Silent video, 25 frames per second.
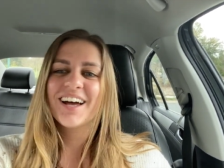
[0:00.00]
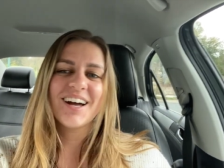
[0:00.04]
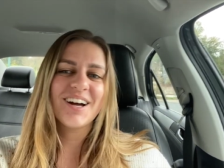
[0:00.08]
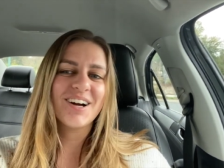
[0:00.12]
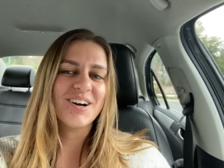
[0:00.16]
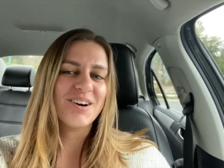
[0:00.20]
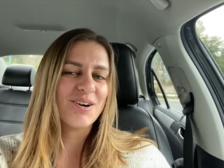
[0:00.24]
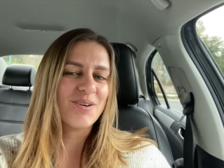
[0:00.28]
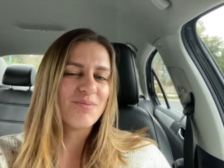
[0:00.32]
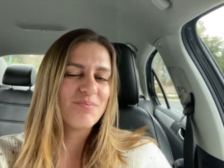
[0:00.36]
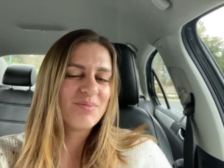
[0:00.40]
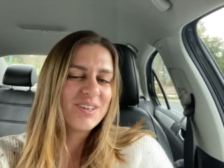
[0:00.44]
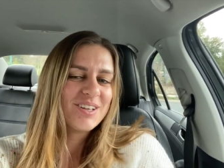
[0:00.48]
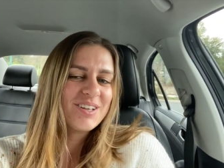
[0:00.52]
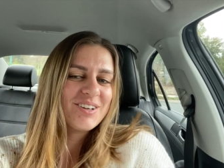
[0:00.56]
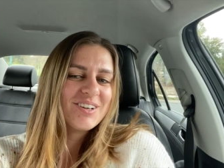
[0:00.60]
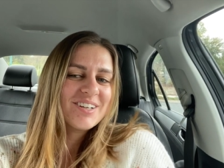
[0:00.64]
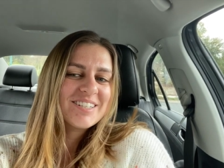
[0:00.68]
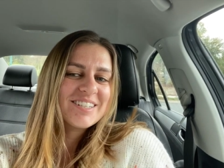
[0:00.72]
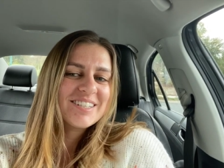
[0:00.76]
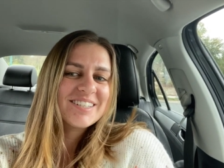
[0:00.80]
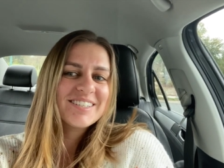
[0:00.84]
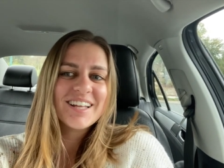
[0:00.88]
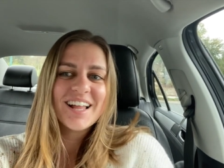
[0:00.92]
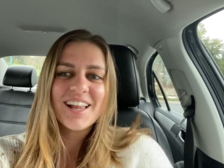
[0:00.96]
I hope that you
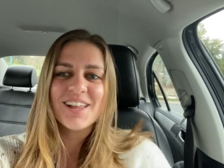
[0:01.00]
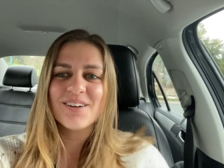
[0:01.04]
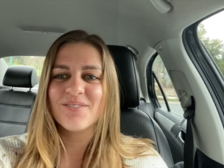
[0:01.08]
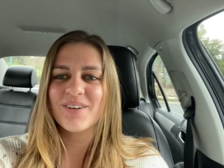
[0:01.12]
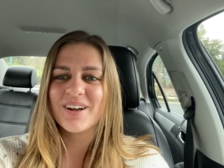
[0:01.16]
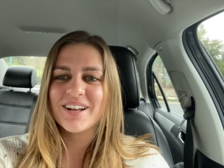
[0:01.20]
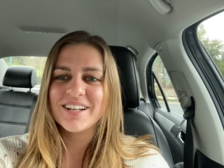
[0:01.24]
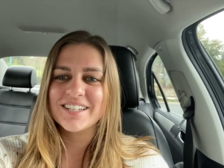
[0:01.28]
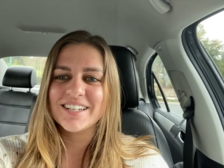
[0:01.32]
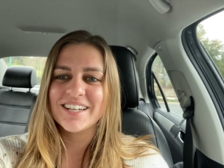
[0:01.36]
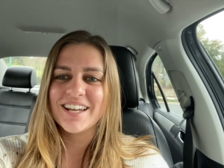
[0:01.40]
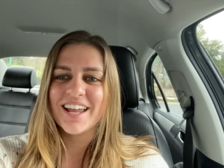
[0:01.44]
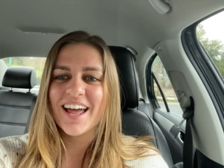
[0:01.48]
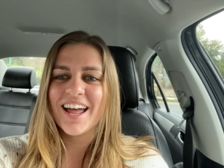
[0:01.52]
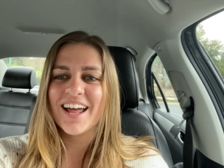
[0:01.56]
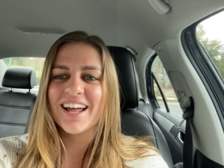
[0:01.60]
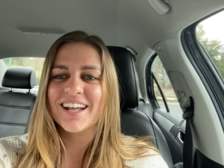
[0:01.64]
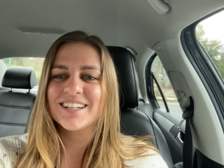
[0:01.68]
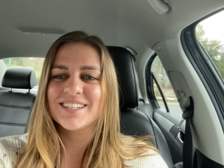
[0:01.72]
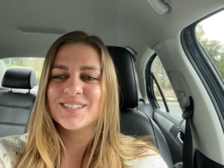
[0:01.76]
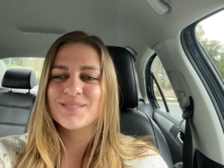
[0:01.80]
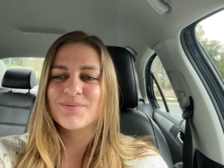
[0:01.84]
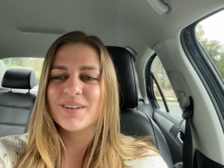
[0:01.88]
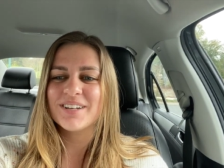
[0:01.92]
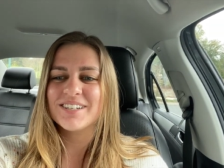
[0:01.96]
get to celebrate today
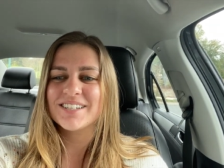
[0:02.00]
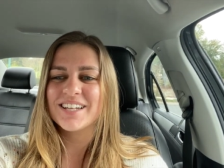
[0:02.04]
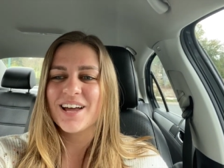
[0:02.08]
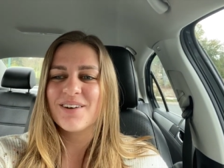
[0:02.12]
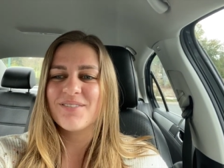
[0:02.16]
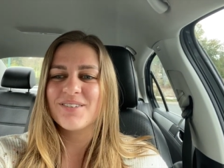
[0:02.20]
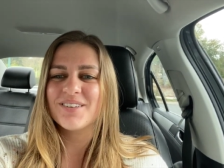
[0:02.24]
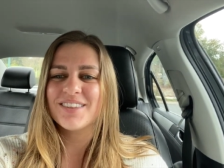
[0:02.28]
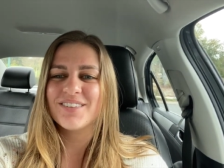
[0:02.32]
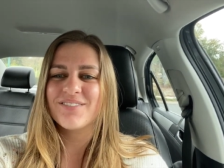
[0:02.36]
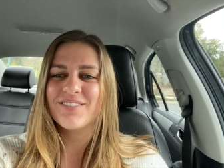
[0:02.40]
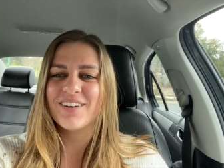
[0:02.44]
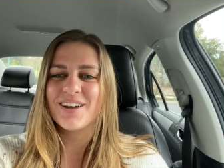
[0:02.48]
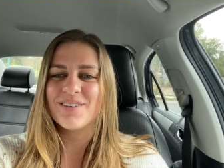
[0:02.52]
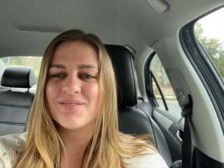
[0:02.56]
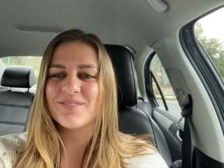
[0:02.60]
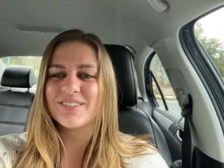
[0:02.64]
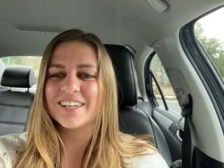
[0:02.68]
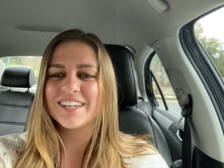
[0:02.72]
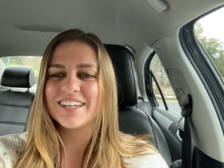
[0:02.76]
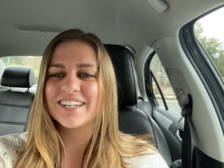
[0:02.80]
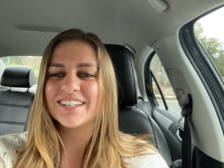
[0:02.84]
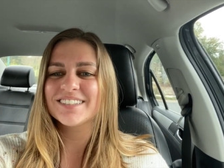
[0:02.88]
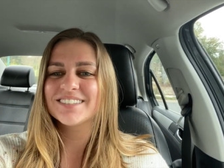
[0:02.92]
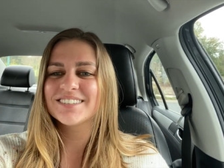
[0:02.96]
and spend time with
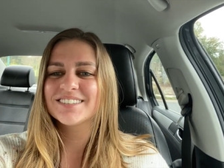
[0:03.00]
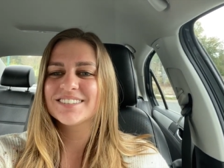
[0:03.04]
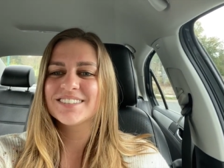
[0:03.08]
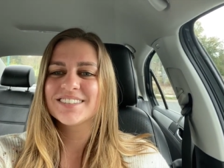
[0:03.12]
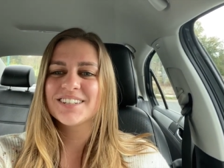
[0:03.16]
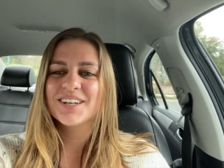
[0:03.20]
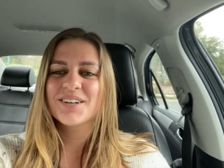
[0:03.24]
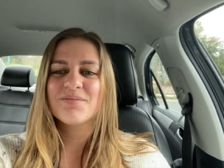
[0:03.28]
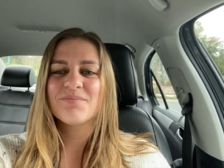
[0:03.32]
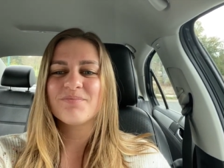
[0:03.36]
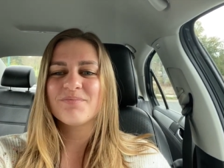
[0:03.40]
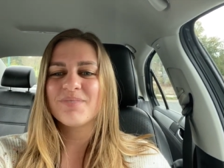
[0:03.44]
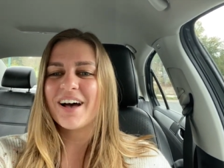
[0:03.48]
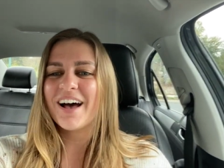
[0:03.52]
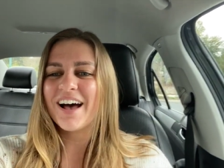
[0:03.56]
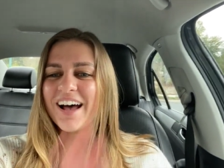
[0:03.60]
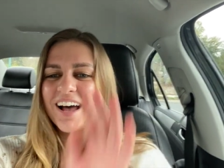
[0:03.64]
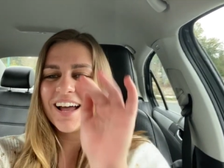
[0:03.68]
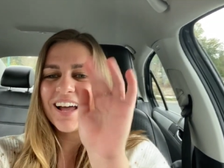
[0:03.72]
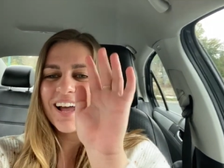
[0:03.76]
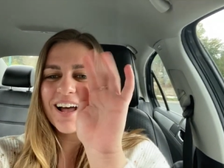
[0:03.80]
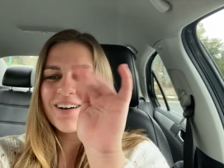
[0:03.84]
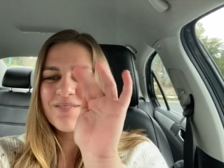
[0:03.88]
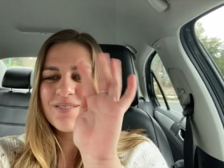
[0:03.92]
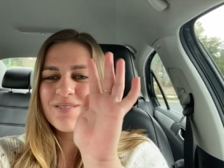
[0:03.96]
family.
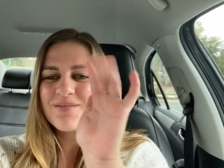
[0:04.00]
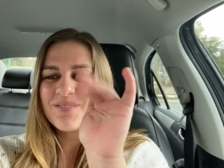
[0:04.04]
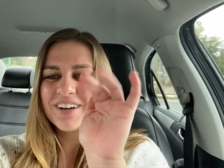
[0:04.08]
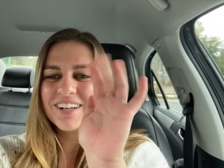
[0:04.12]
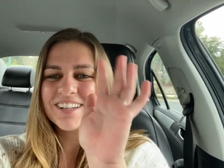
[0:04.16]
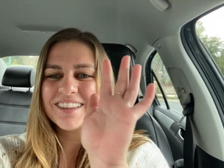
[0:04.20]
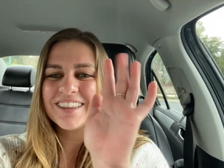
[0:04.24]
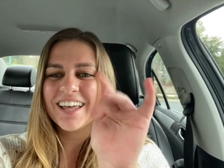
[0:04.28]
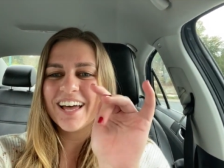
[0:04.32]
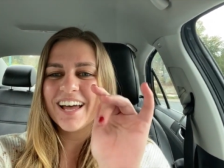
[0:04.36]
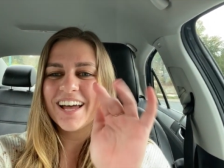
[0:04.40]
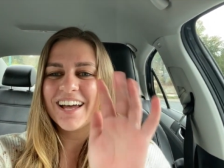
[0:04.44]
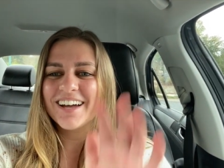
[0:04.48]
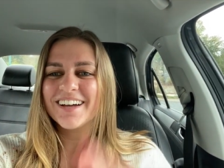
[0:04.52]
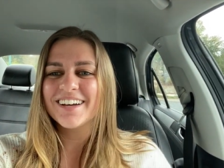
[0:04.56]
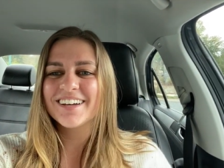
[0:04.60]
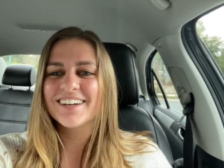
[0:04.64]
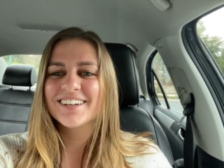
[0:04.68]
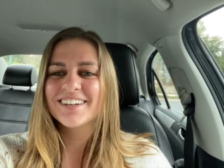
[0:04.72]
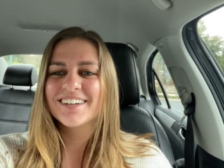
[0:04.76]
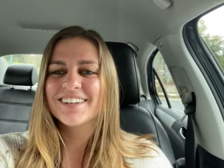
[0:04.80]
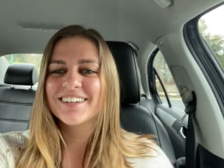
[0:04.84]
Bye. Happy birthday.